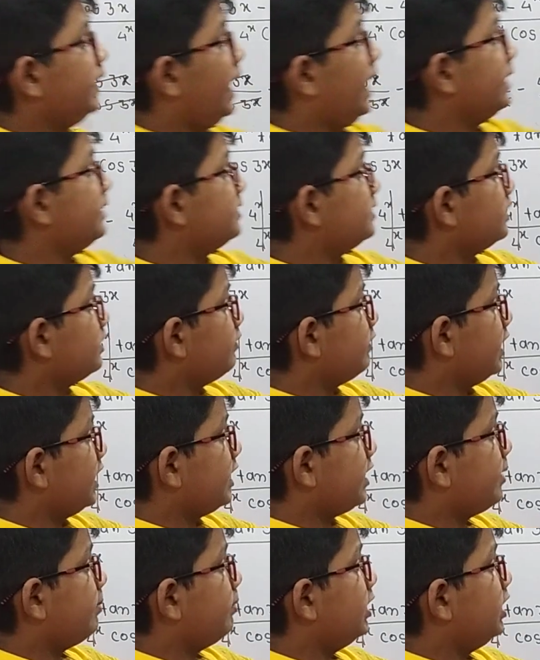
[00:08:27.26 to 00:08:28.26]
X is a
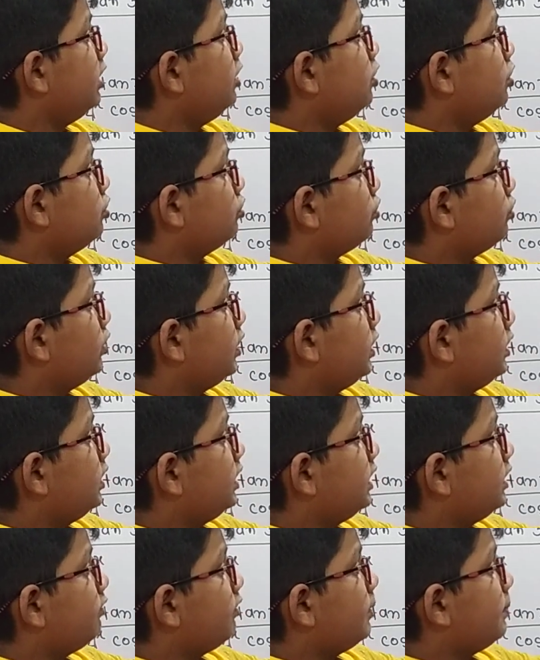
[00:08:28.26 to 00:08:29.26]
variable, so
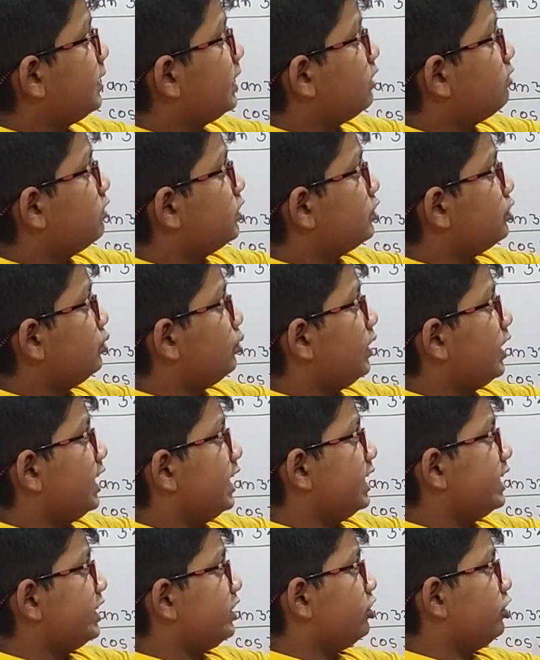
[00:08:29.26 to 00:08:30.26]
it will be equals to
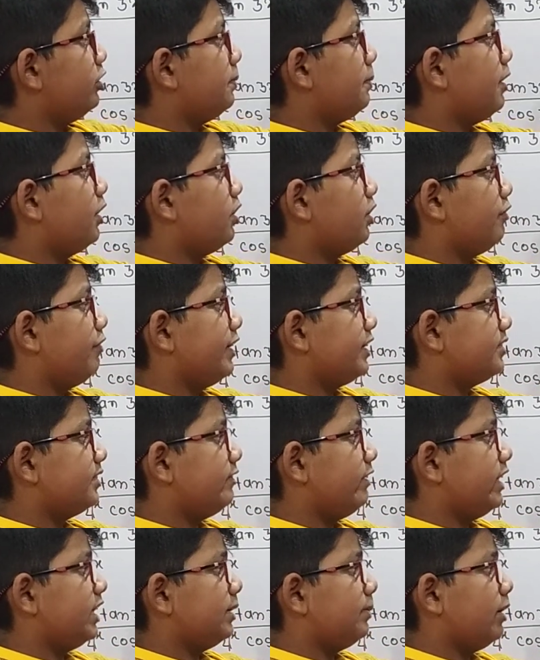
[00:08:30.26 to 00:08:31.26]
a raised to the power of x
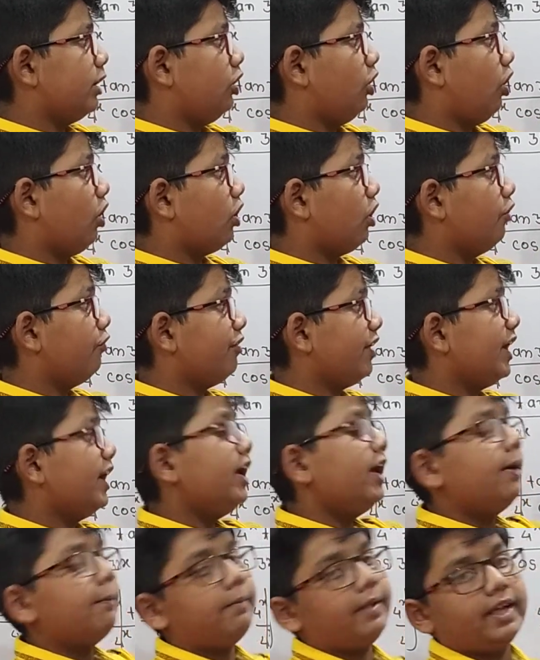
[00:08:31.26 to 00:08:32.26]
divided by log of a
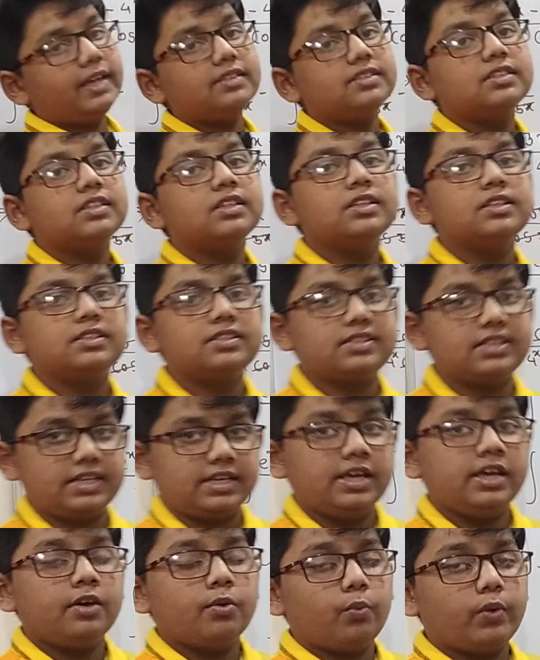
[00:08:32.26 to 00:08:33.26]
plus
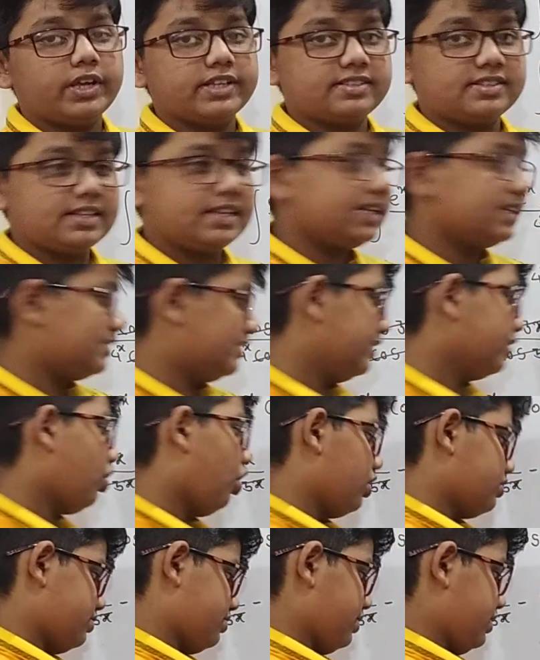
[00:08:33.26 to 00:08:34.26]
c, where c is the
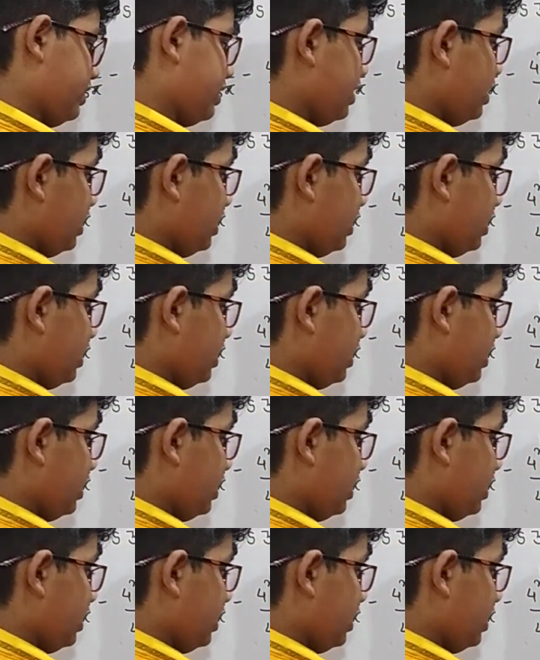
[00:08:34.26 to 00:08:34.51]
constant.